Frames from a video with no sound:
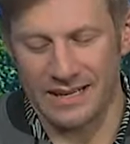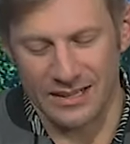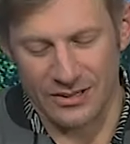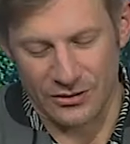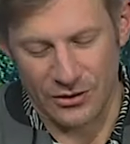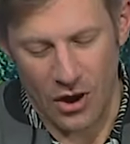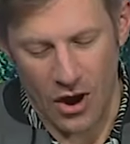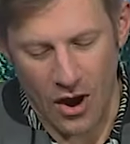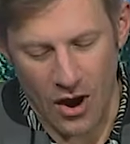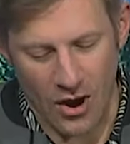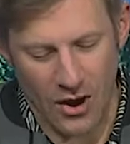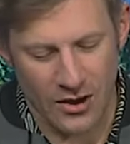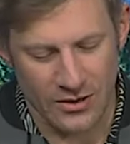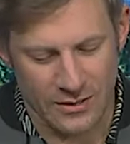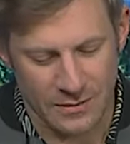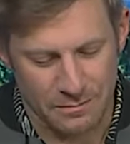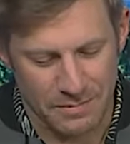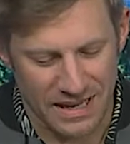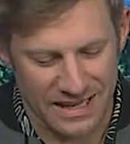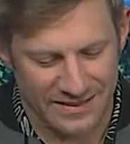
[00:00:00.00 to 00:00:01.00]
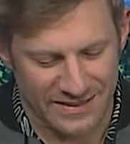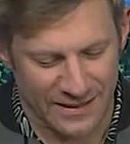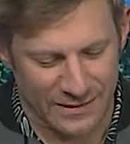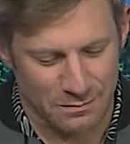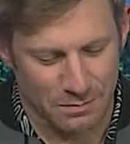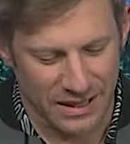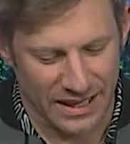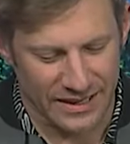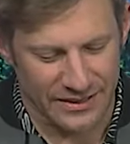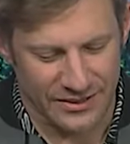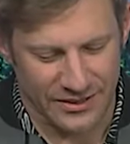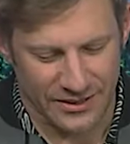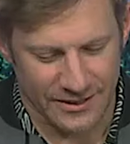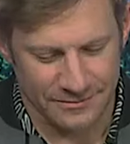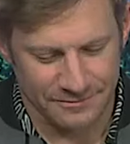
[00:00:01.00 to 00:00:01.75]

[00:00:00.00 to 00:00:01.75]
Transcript: It is hard to beat this blender.